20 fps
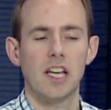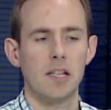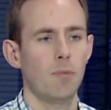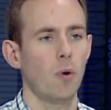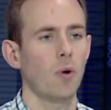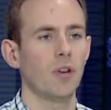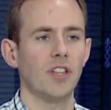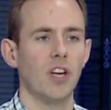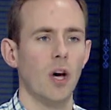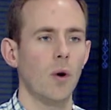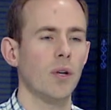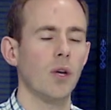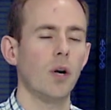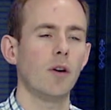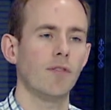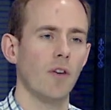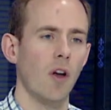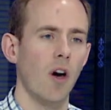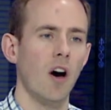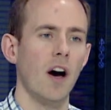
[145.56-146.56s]
point going
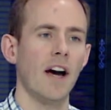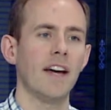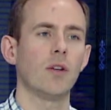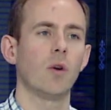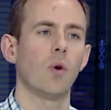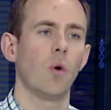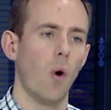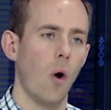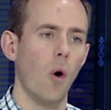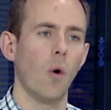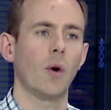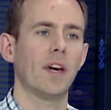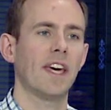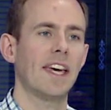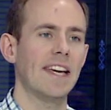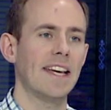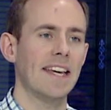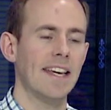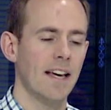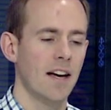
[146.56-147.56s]
offline or
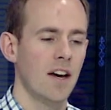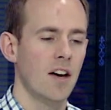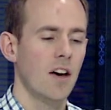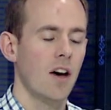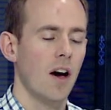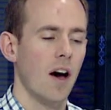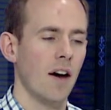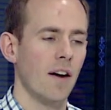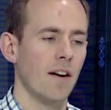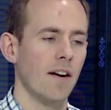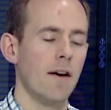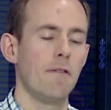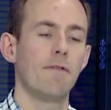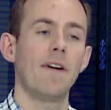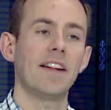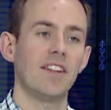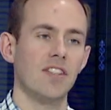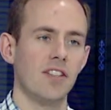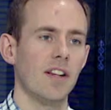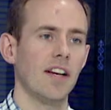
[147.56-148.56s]
key
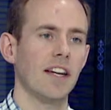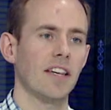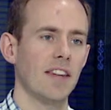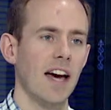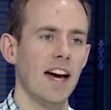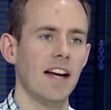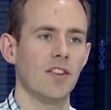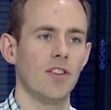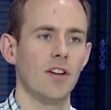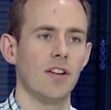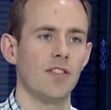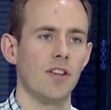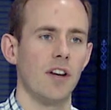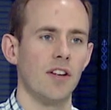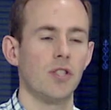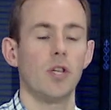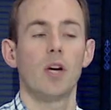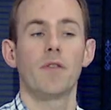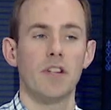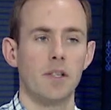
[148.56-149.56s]
events like that that a
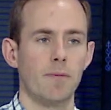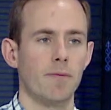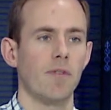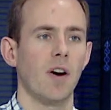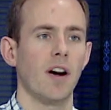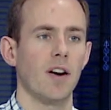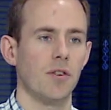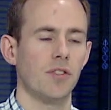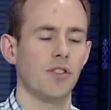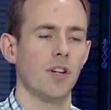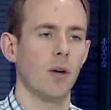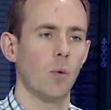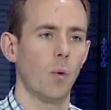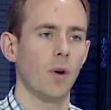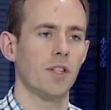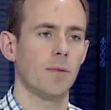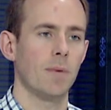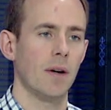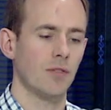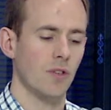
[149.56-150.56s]
service provider is going to
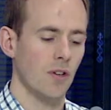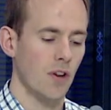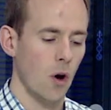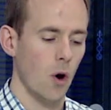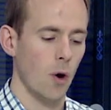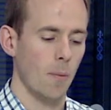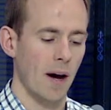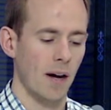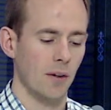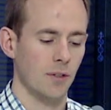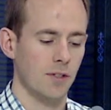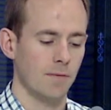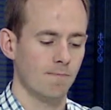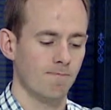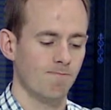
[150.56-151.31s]
want to be able to know about.